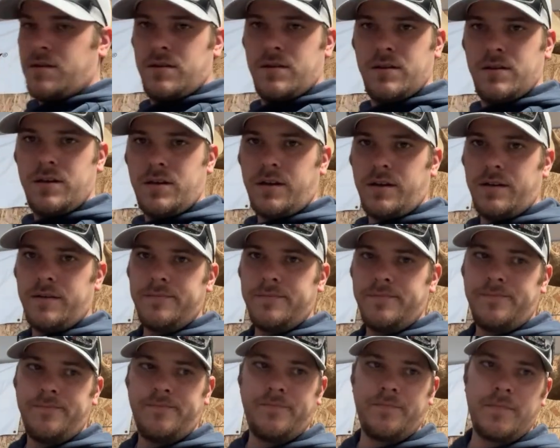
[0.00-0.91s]
Yeah.
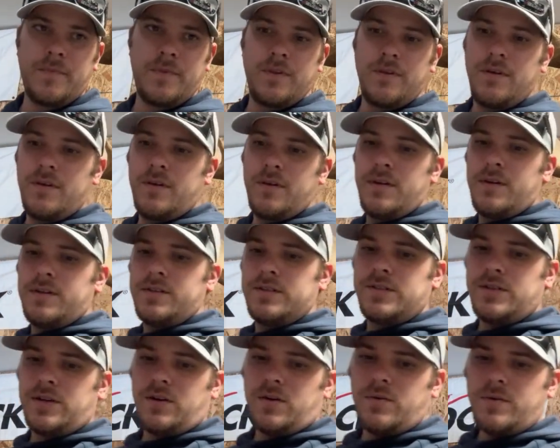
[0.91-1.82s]

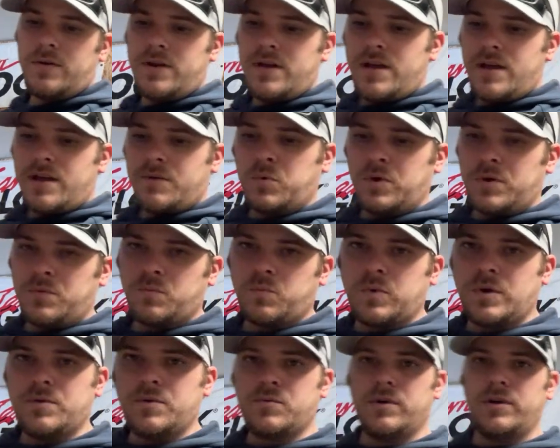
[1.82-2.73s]
So it
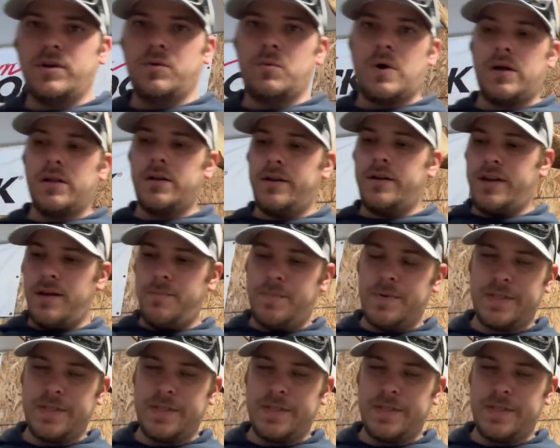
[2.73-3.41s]
went really well today.